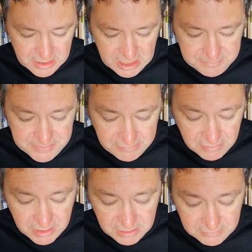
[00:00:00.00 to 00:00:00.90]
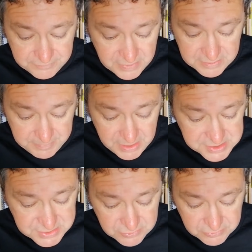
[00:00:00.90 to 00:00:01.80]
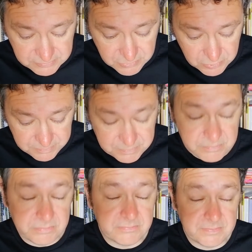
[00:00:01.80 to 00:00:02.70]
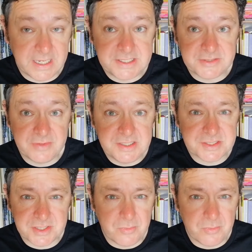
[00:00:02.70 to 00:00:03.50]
But there are further personal, more related reasons.